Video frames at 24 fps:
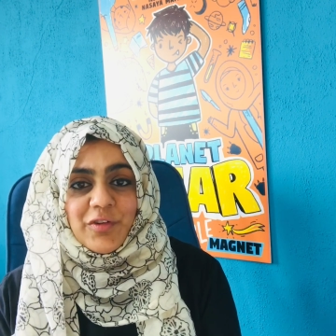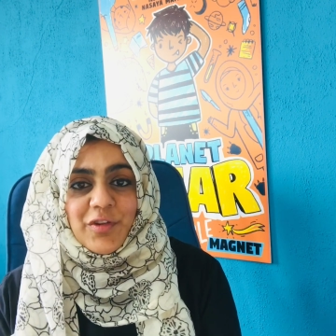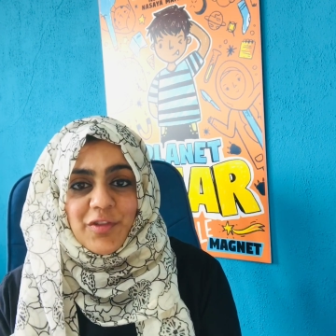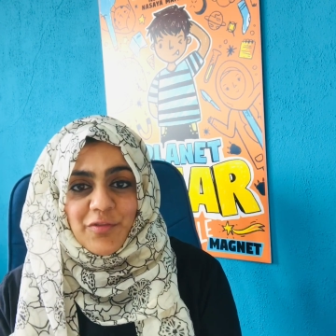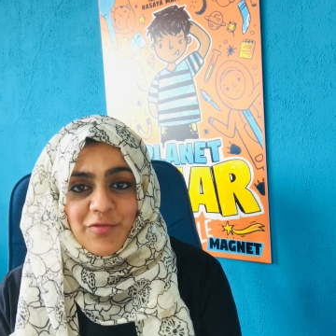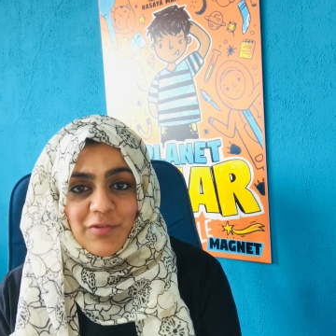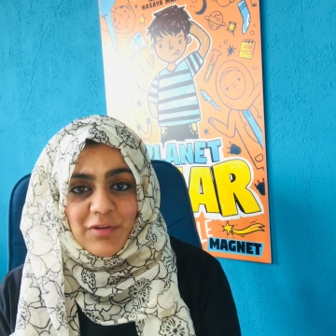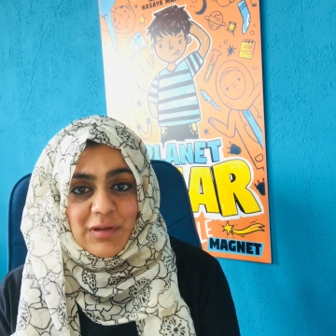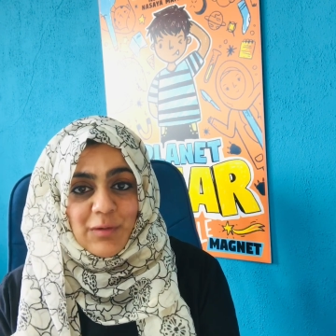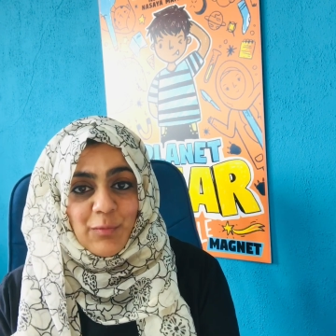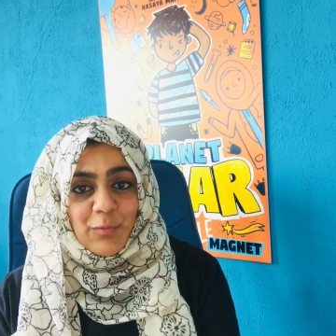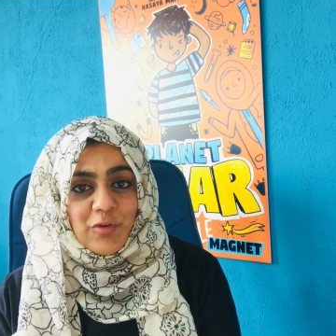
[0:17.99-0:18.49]
to
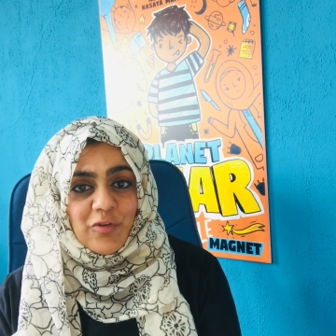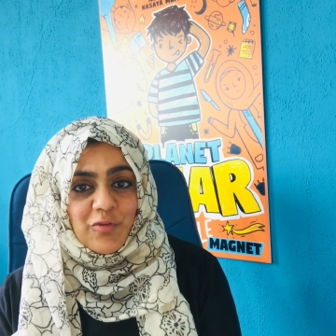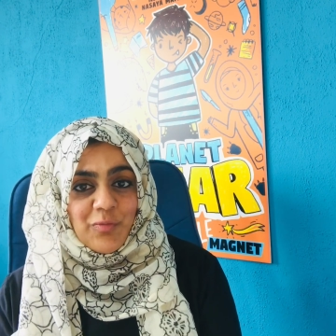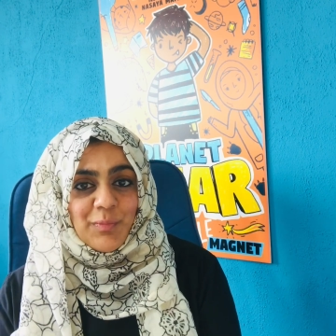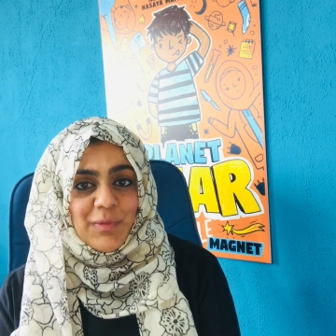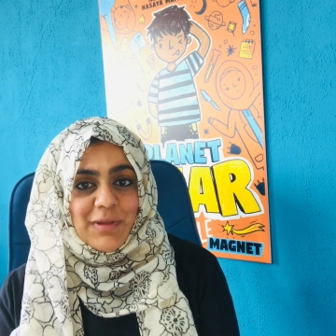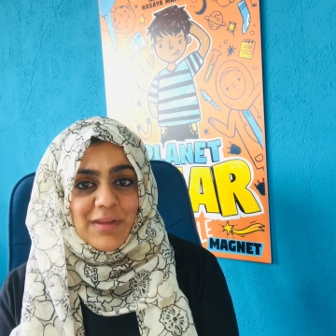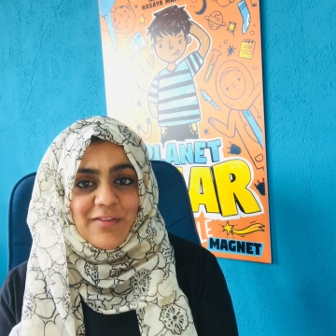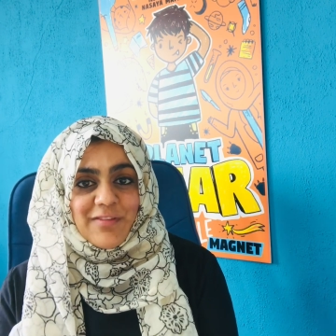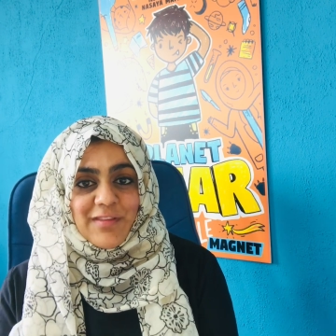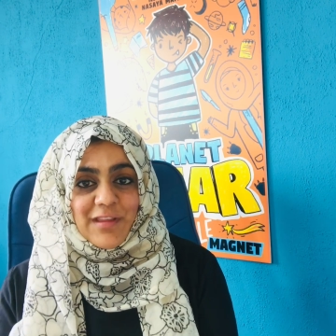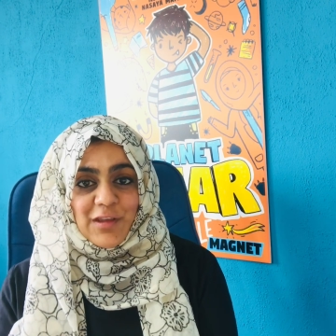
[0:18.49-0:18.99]
3, which
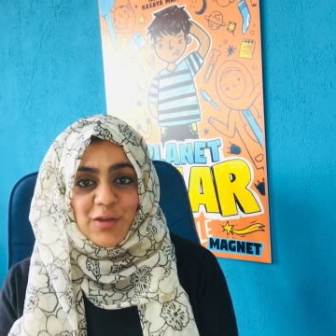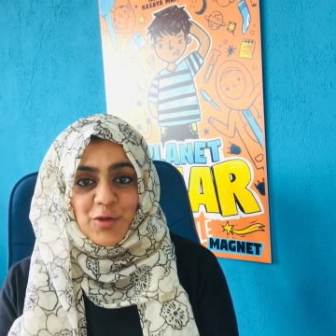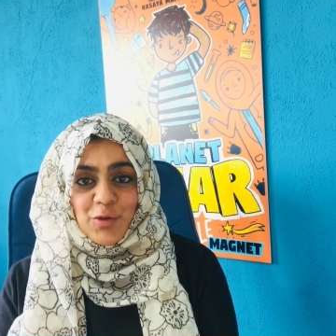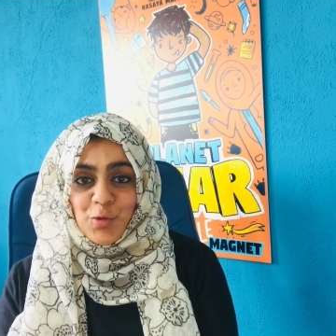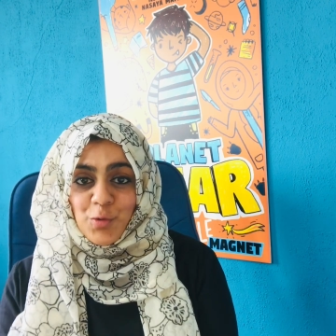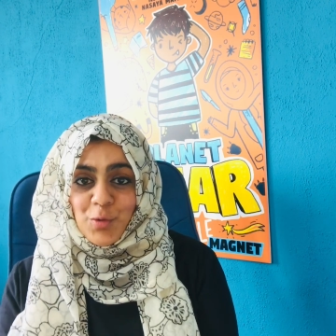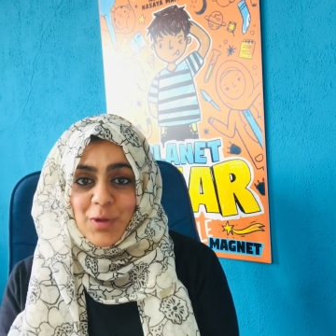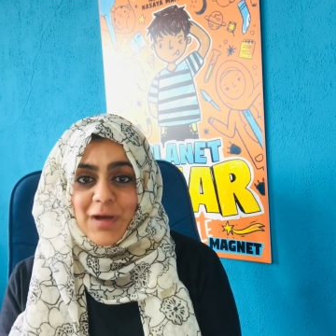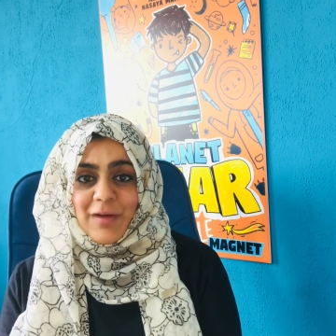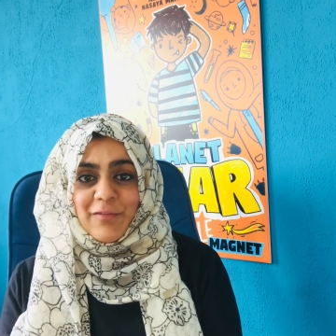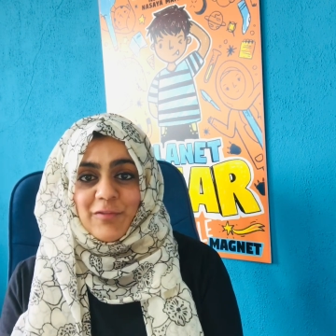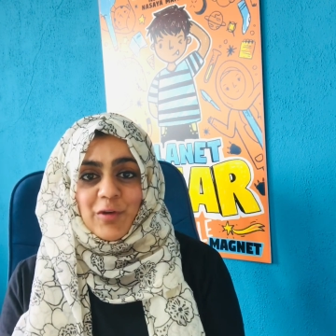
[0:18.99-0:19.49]
means that
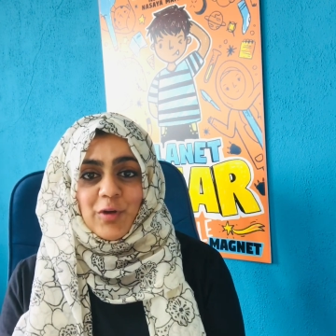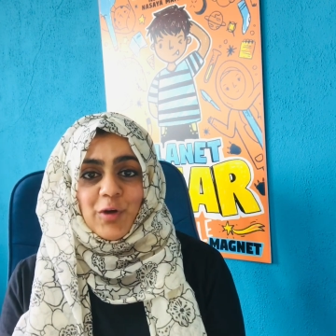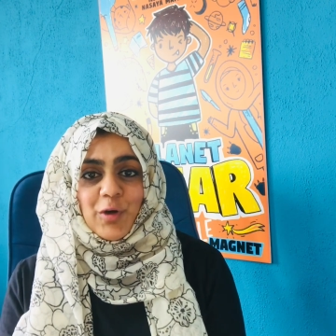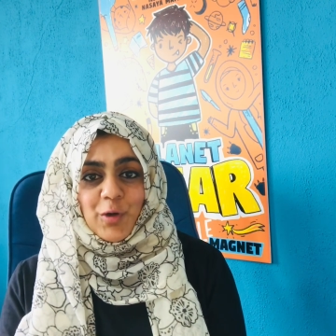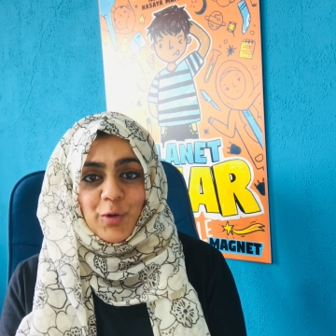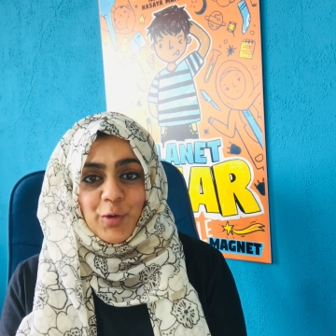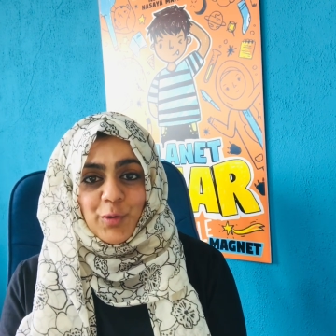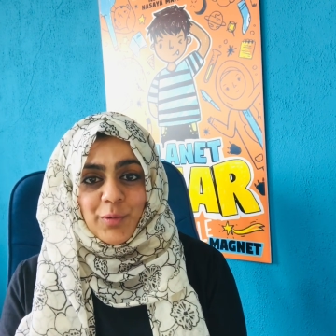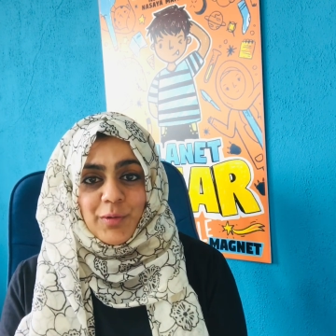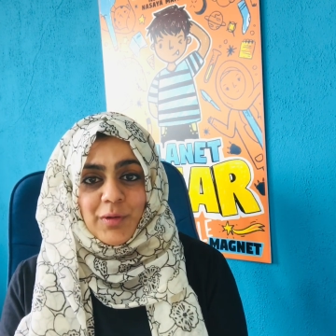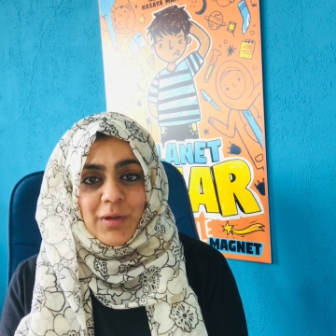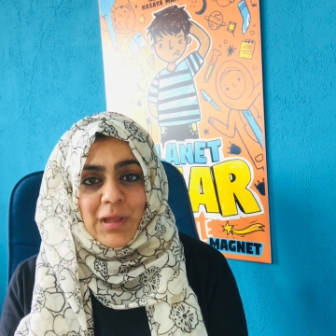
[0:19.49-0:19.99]
you have your
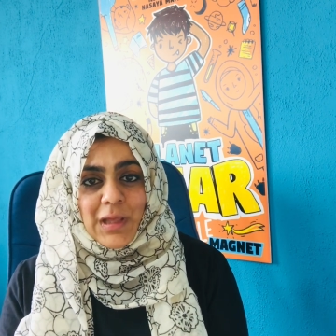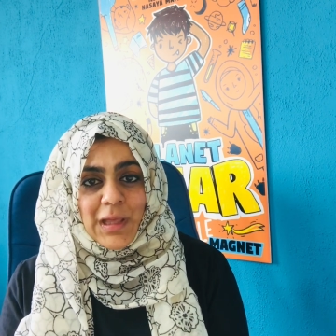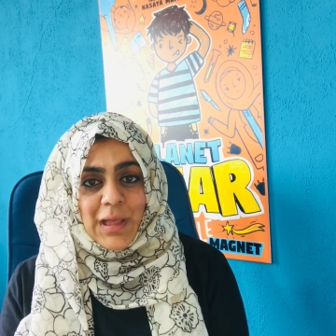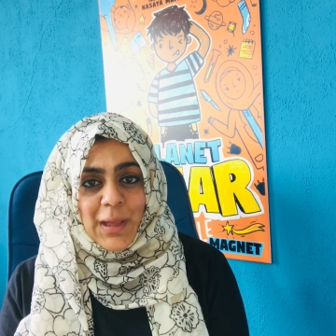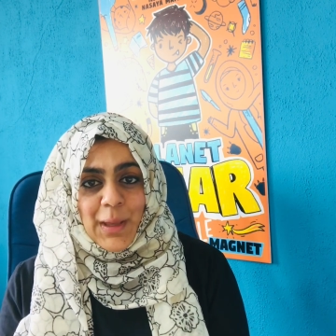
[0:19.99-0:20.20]
own